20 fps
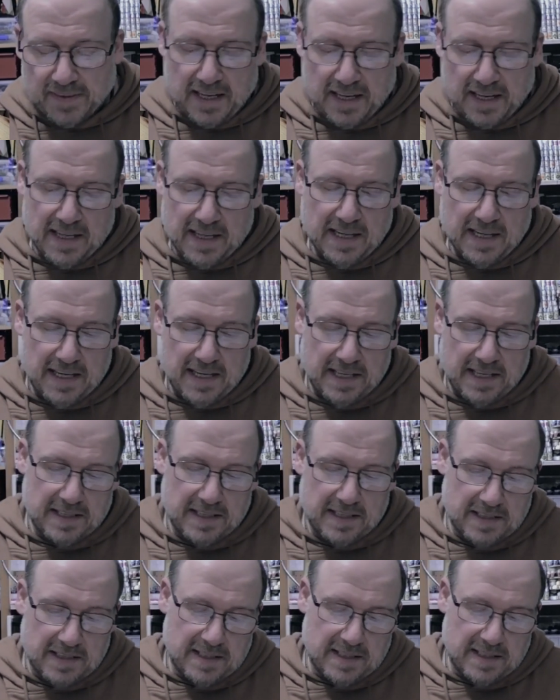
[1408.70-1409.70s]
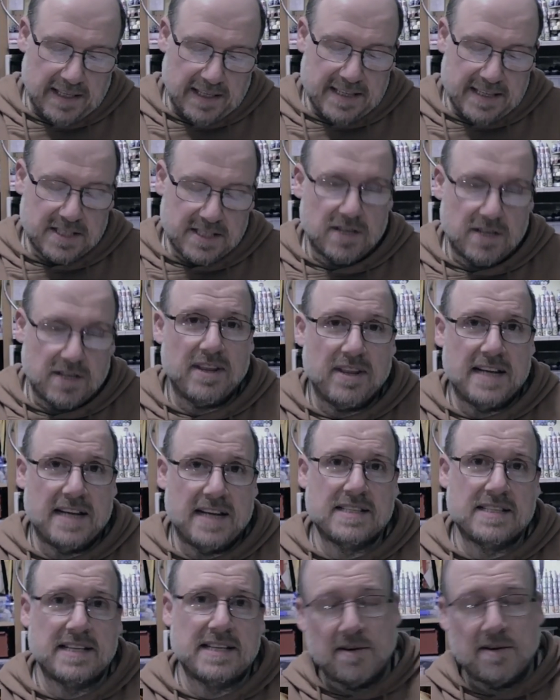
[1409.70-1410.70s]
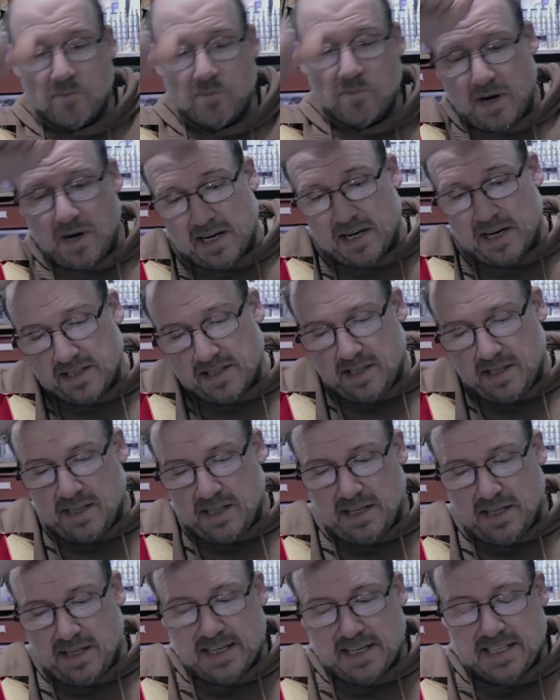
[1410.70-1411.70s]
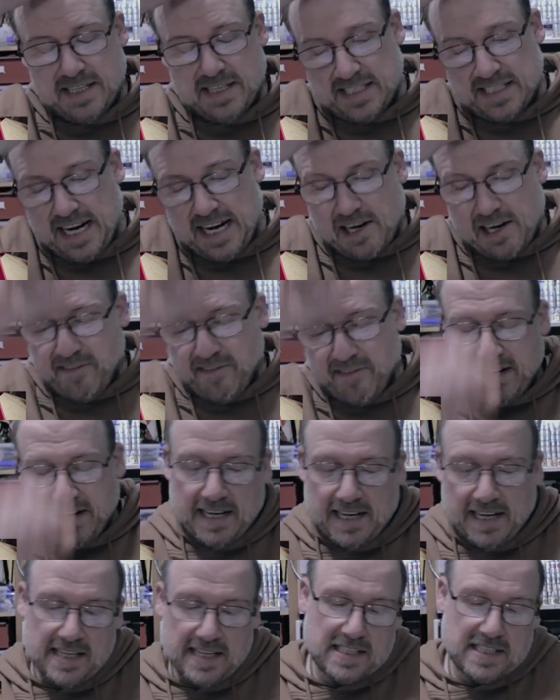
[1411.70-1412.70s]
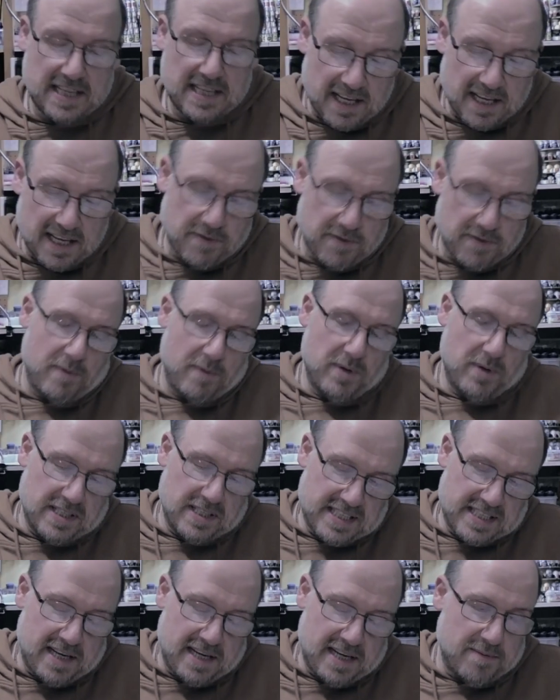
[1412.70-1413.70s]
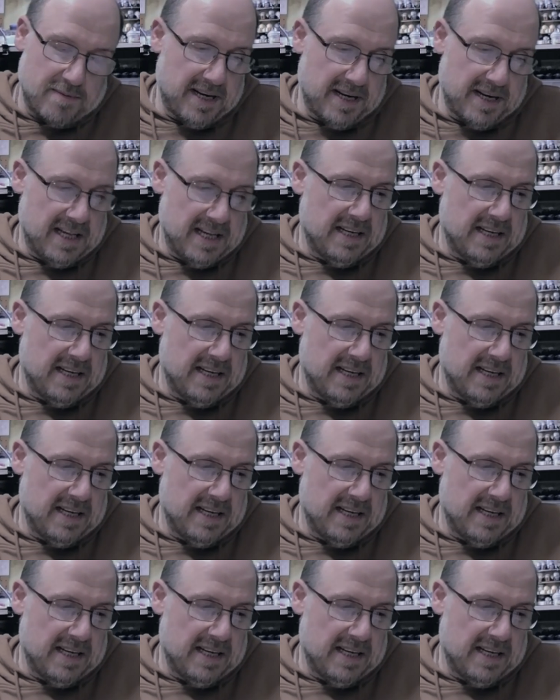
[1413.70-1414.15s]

Uh, and so that same one uh, is staggering as the other one will attack me.